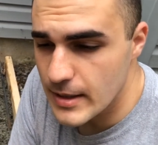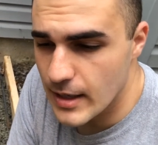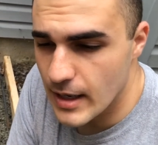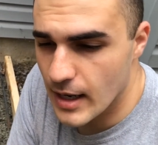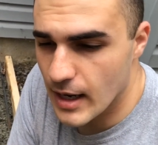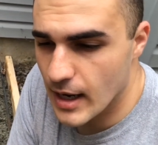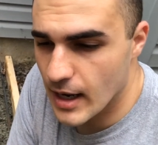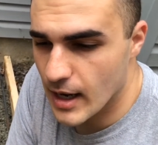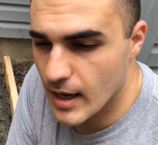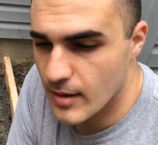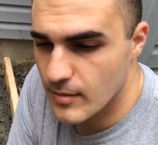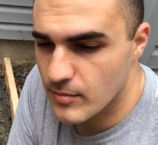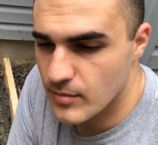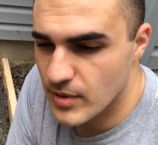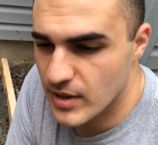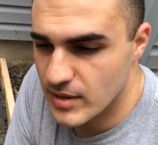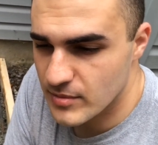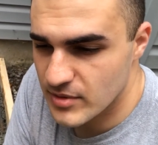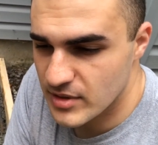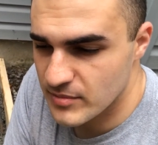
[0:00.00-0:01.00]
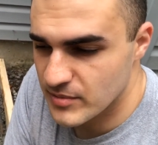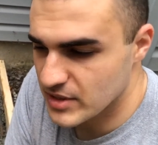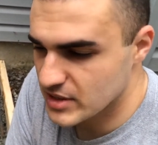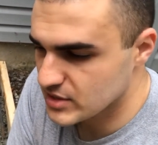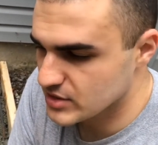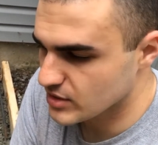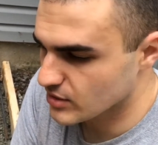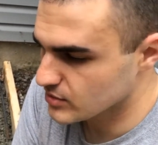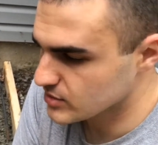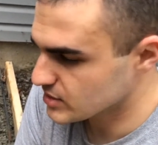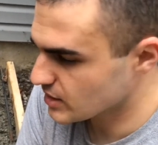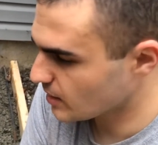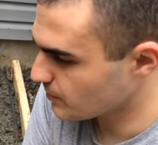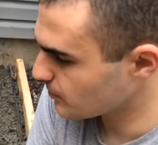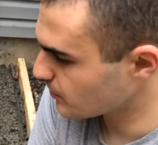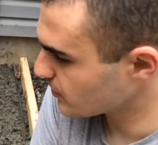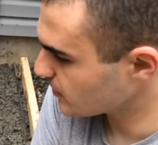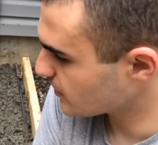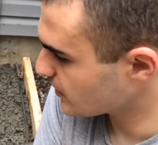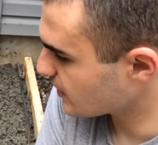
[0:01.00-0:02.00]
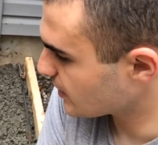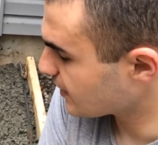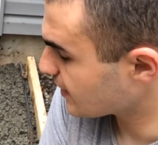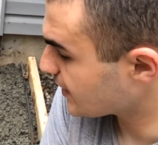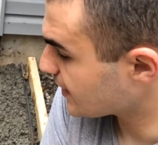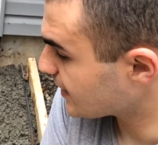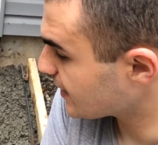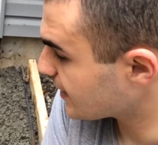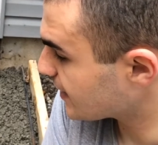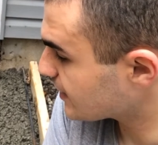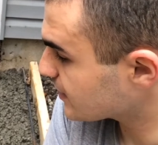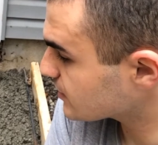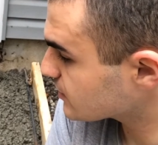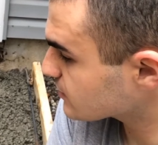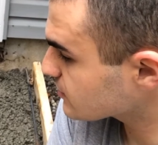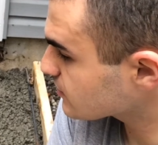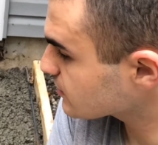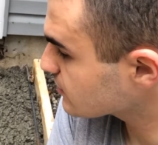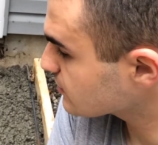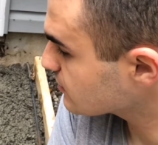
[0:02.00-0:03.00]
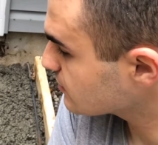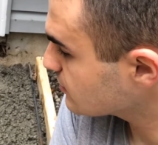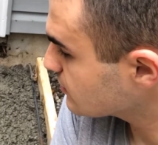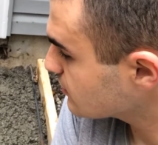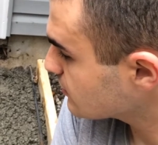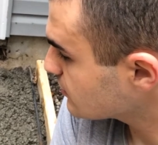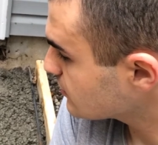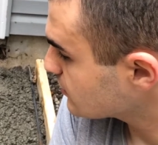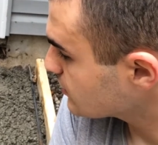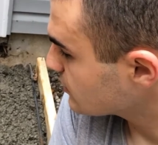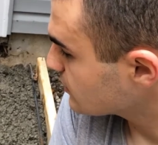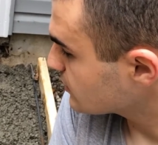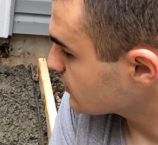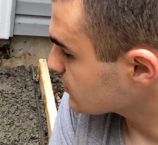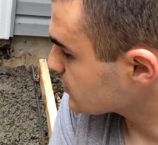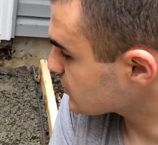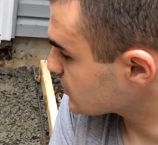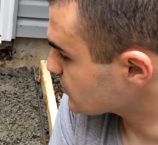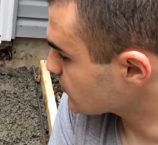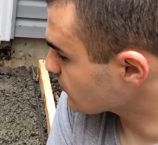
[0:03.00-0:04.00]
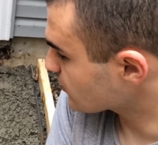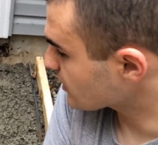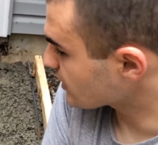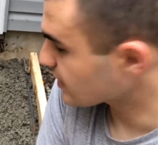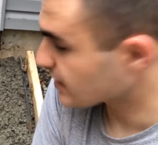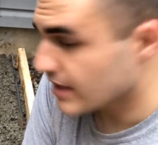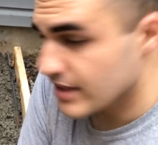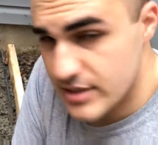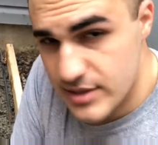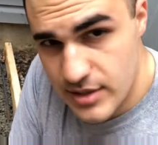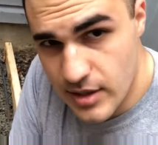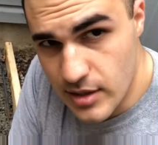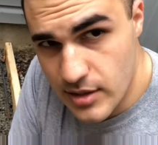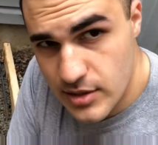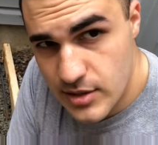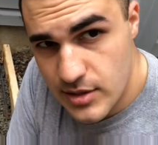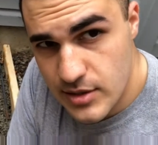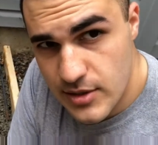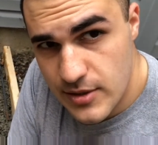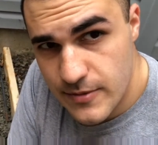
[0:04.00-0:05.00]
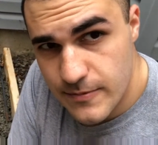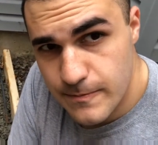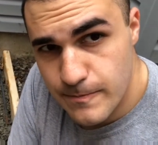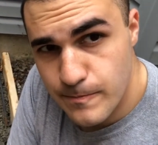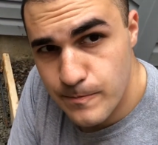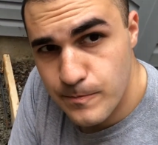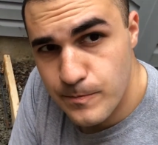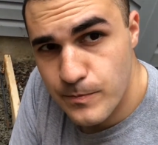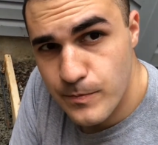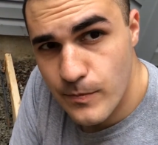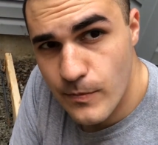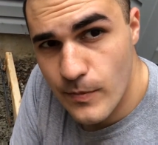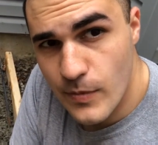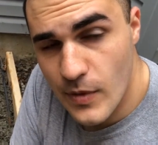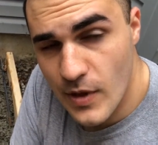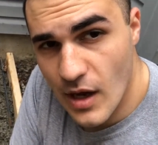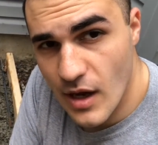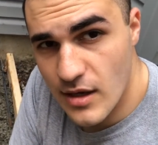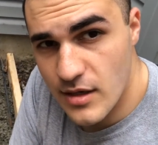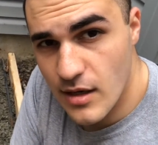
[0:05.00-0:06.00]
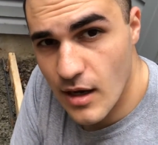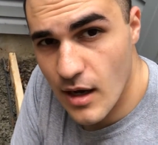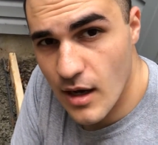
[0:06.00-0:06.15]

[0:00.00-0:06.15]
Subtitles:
But I'm gonna mix those up and see where it gets us. And